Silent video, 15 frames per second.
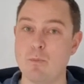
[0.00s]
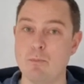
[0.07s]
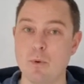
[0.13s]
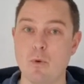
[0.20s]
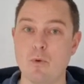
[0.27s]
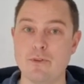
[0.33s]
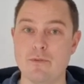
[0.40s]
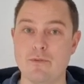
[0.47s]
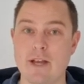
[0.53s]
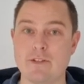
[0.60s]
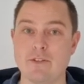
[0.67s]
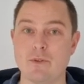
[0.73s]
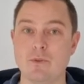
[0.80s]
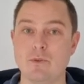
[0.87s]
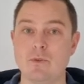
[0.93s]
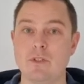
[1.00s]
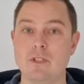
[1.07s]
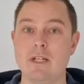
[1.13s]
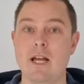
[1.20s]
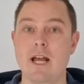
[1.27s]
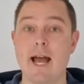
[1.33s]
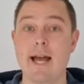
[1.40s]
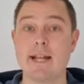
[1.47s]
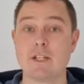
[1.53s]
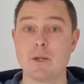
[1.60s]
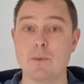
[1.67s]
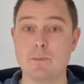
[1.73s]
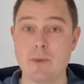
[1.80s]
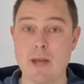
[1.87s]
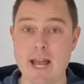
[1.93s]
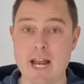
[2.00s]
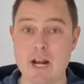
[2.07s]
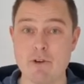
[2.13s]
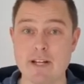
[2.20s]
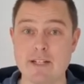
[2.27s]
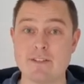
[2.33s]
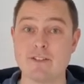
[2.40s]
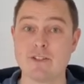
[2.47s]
will board the vessel and compare it